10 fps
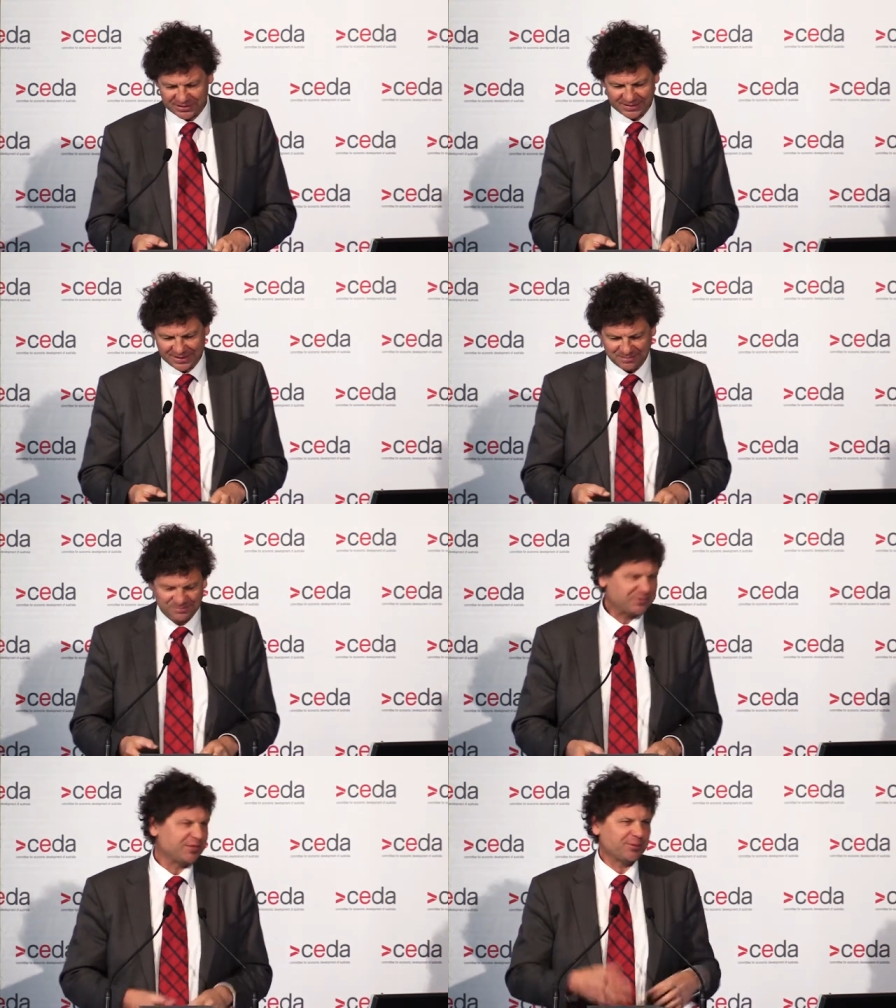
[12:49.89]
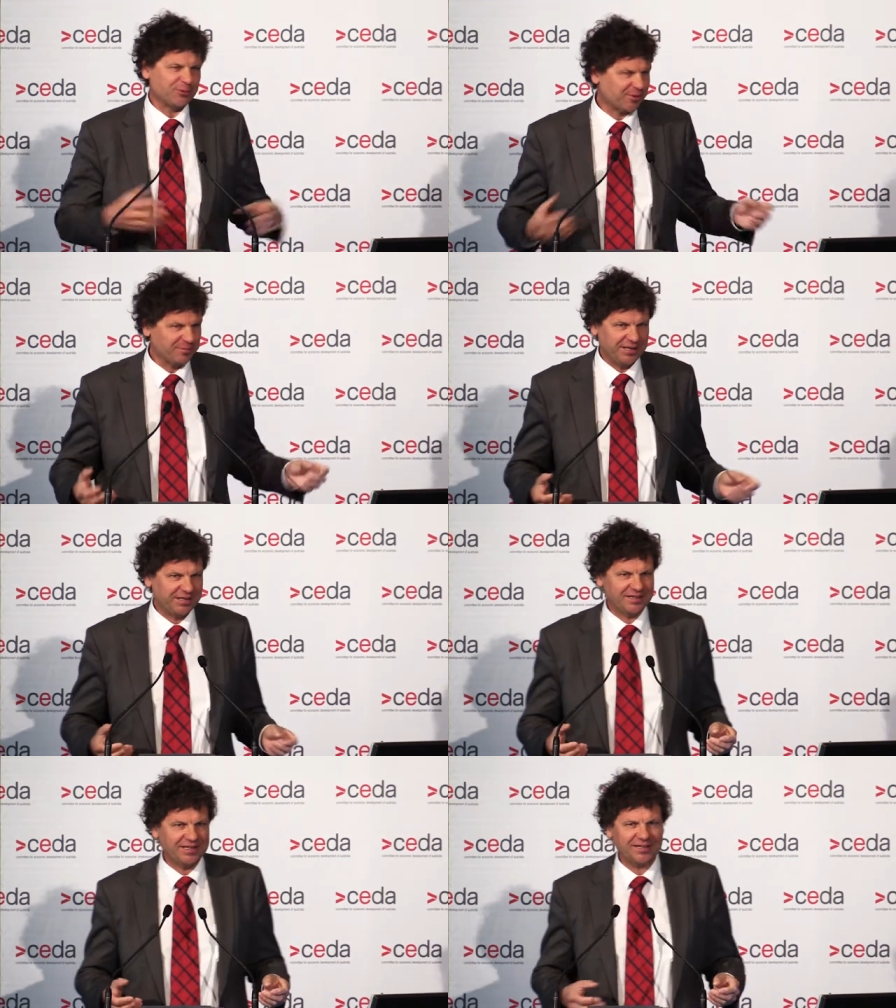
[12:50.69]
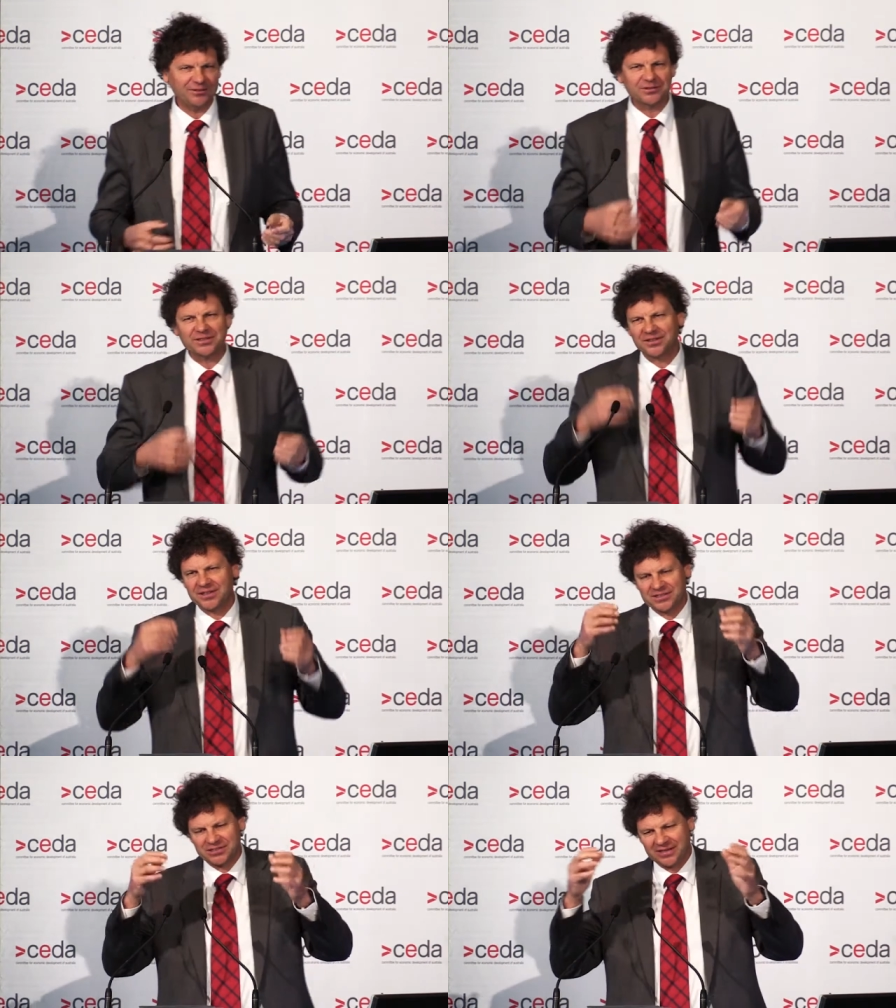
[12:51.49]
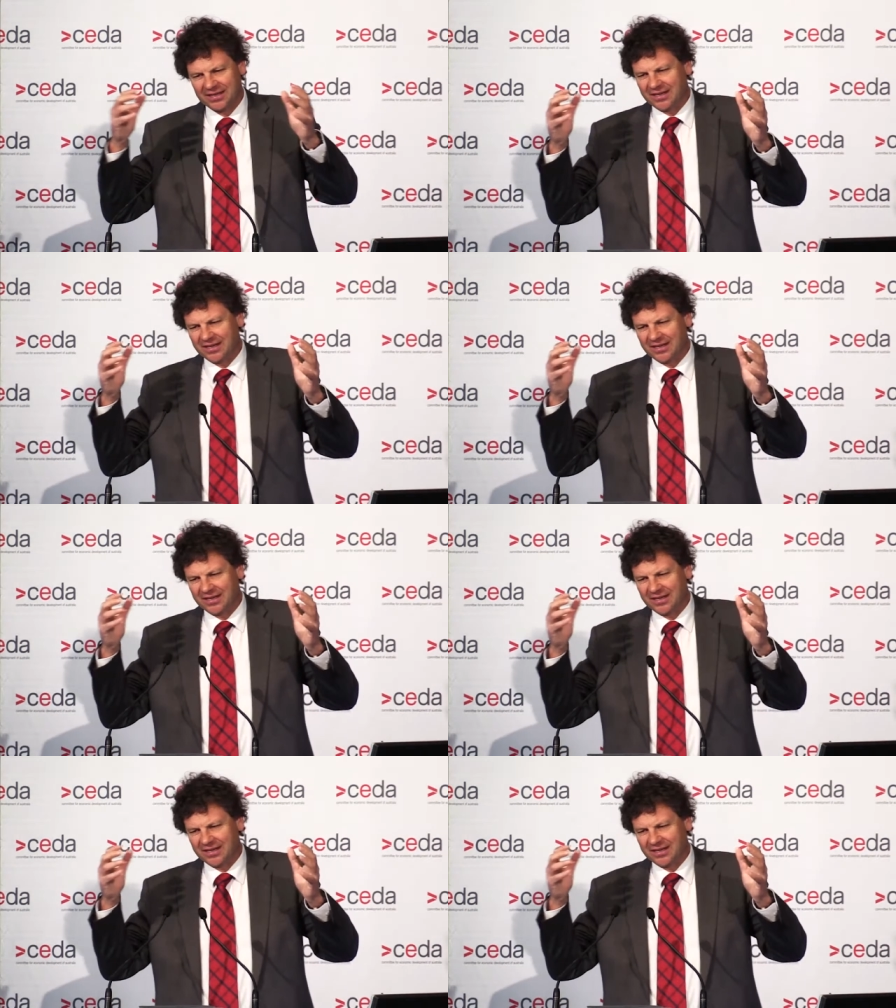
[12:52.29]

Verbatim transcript: And typical comedian, he looked at this